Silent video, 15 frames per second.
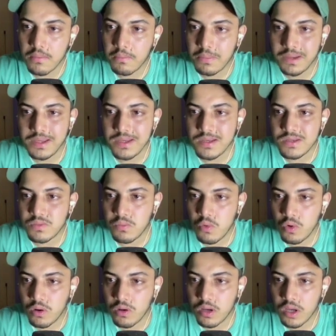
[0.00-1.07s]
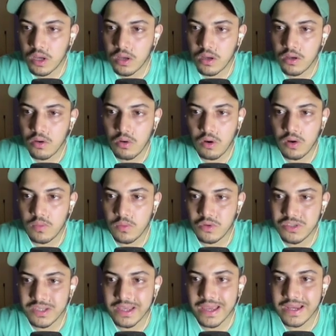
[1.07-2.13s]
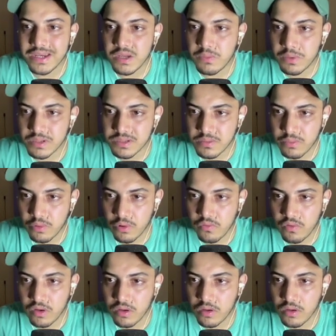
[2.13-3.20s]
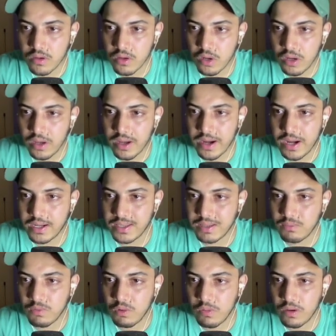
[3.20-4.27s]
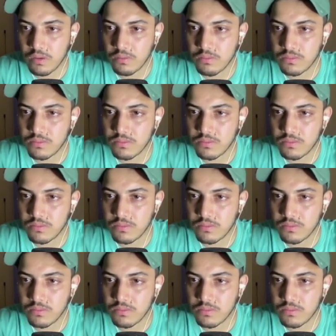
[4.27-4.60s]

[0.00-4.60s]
please book almost 80% profit at the moment,